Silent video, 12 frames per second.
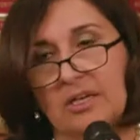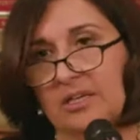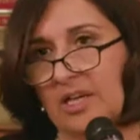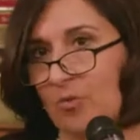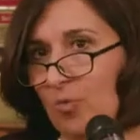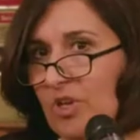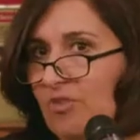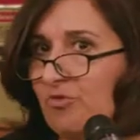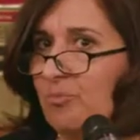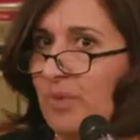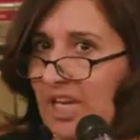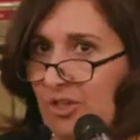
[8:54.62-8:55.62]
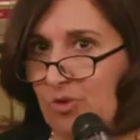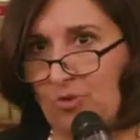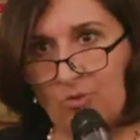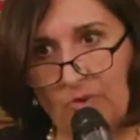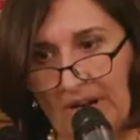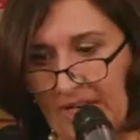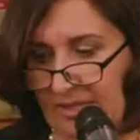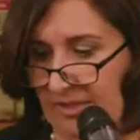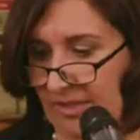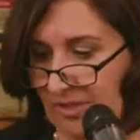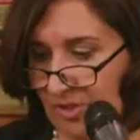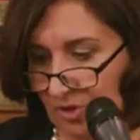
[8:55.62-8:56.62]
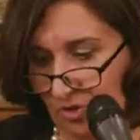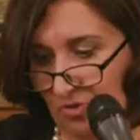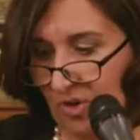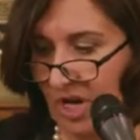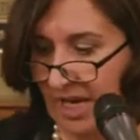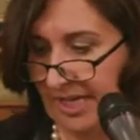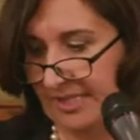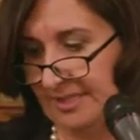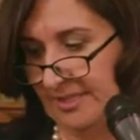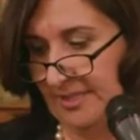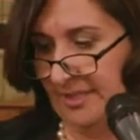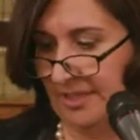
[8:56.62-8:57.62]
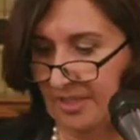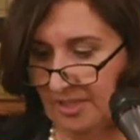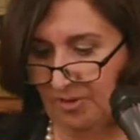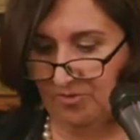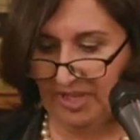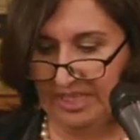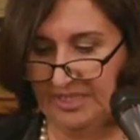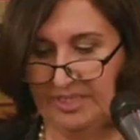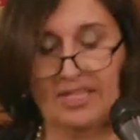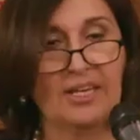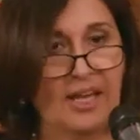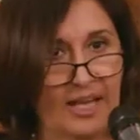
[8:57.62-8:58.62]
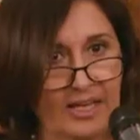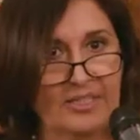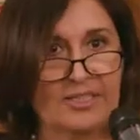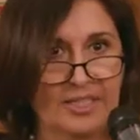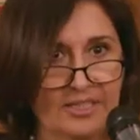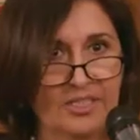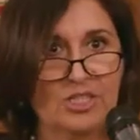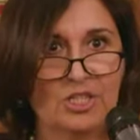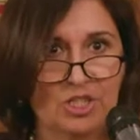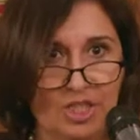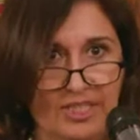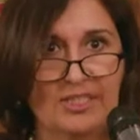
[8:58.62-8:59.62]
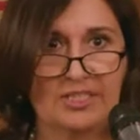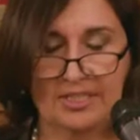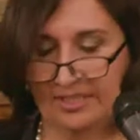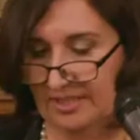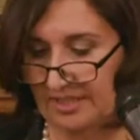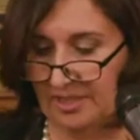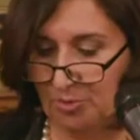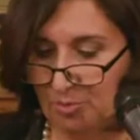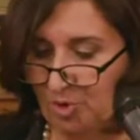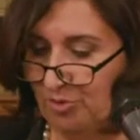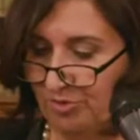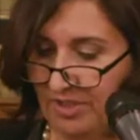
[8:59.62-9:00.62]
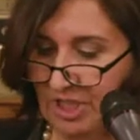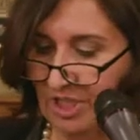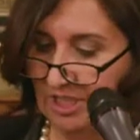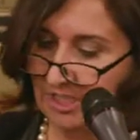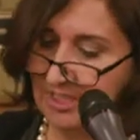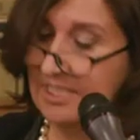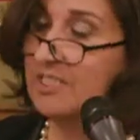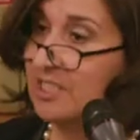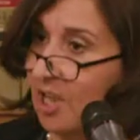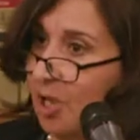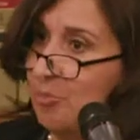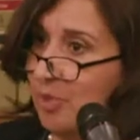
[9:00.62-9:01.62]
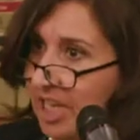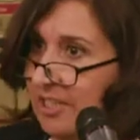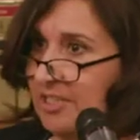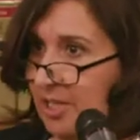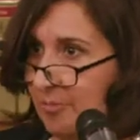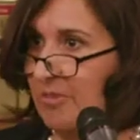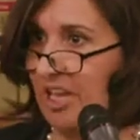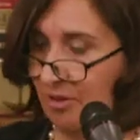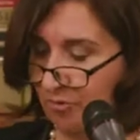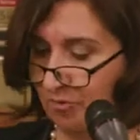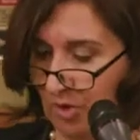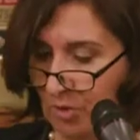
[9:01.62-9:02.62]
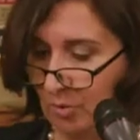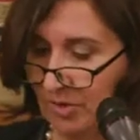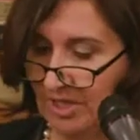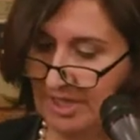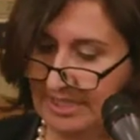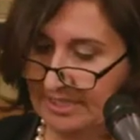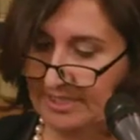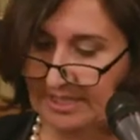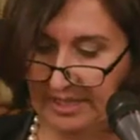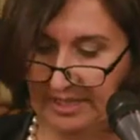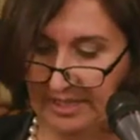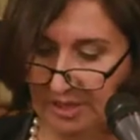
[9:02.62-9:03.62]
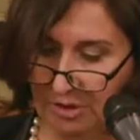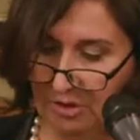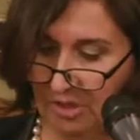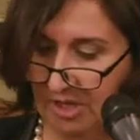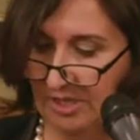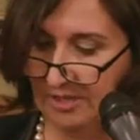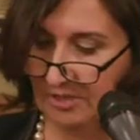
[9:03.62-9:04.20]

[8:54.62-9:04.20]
Now, we've made great strides in advancing access to justice as a profession since I picked up that phone in second-year law